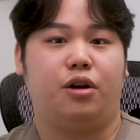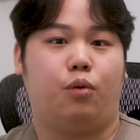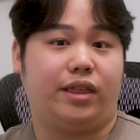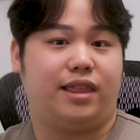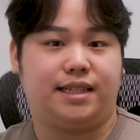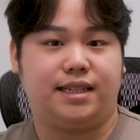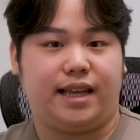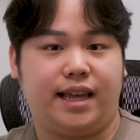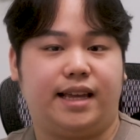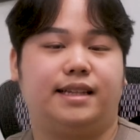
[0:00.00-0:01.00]
What this
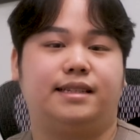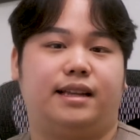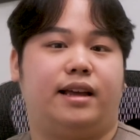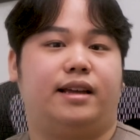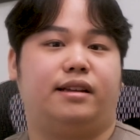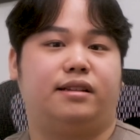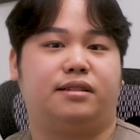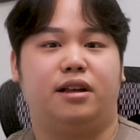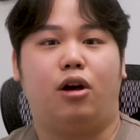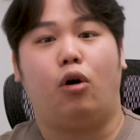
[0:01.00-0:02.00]

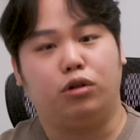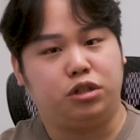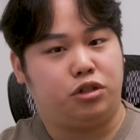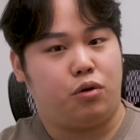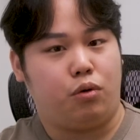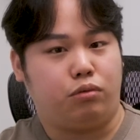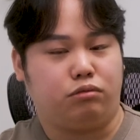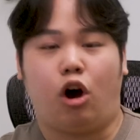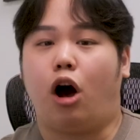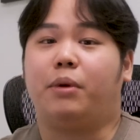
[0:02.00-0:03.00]
is also
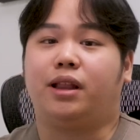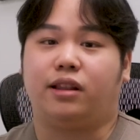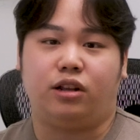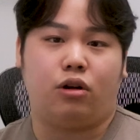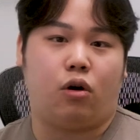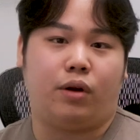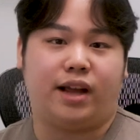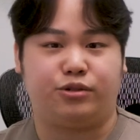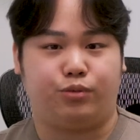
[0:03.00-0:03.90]
commonly known as